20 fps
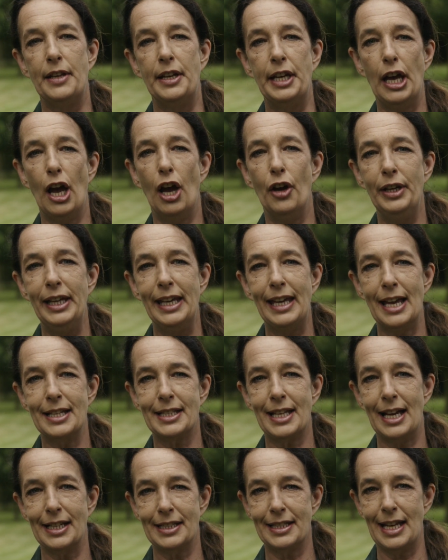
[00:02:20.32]
that he only
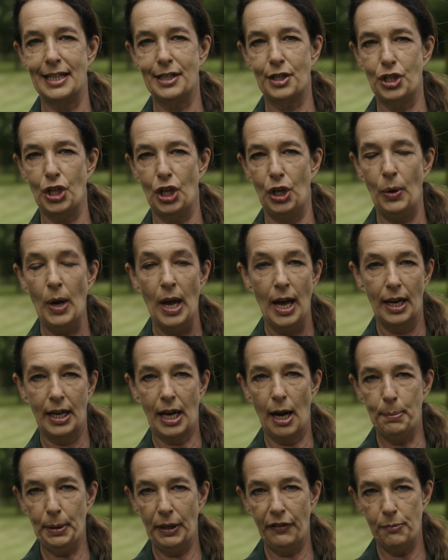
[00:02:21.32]
gets access to
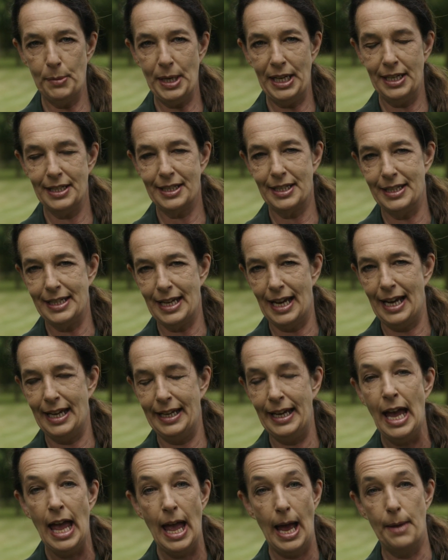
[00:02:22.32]
a couple of minutes a
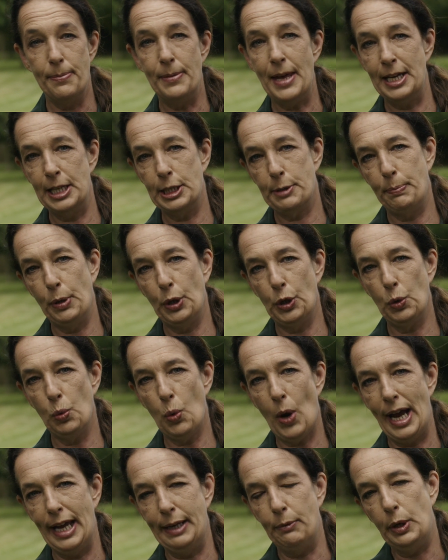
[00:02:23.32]
day and then it's put
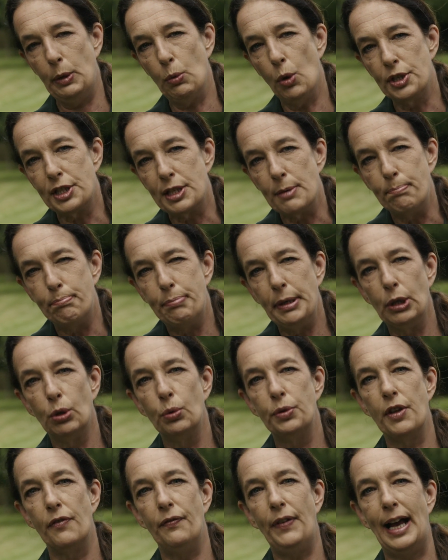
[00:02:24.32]
away. We want to
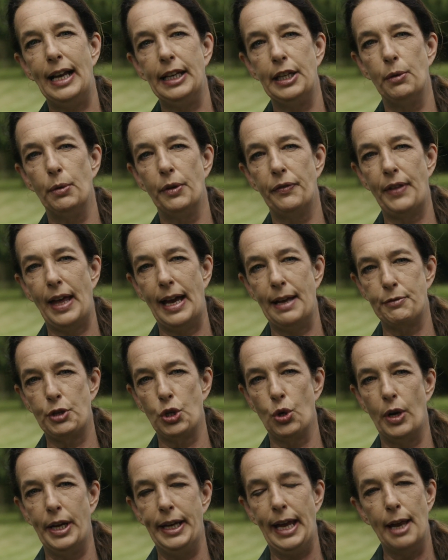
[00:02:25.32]
build the value of that
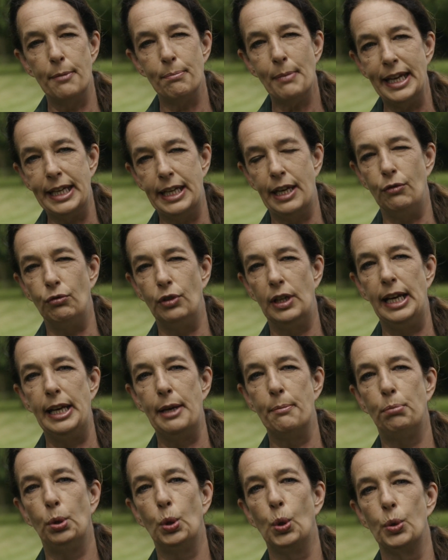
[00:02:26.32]
toy and make it
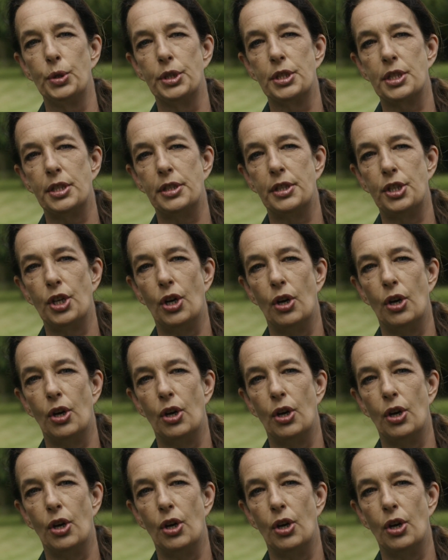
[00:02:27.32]
really important to the